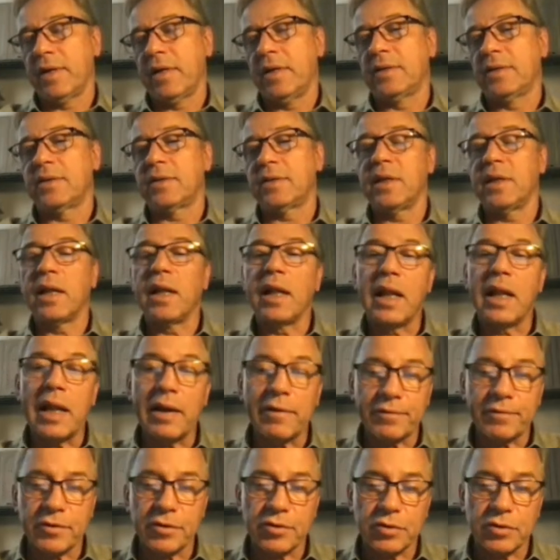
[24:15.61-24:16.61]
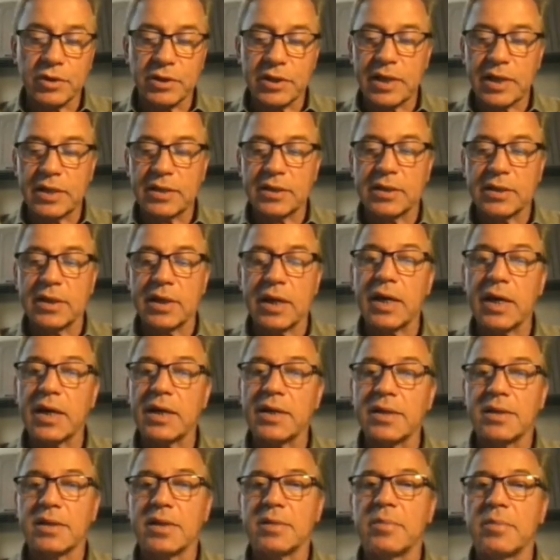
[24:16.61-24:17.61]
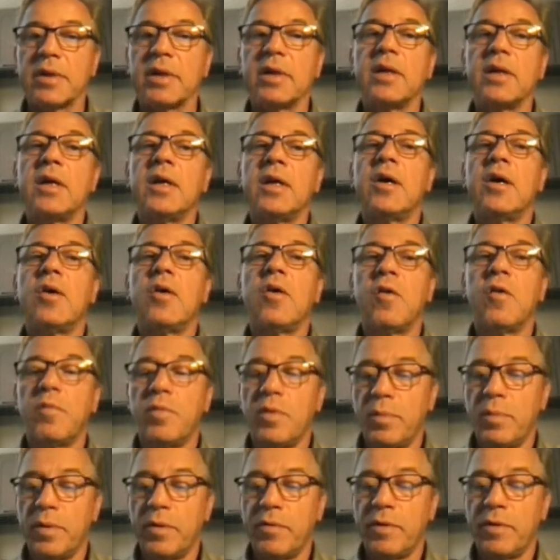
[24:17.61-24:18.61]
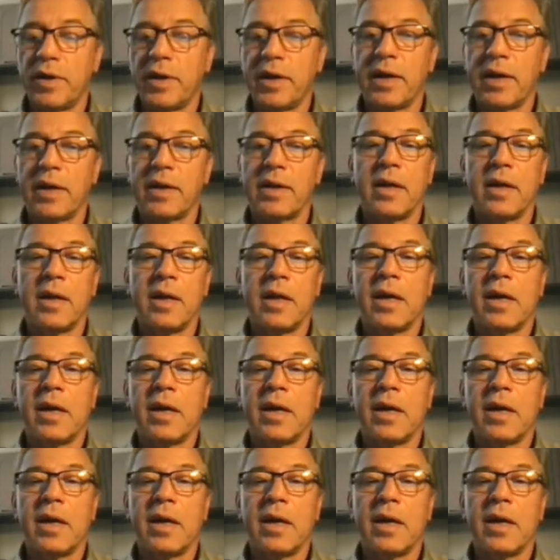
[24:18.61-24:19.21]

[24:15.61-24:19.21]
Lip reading: It's the left rotating isomer of bupivacaine,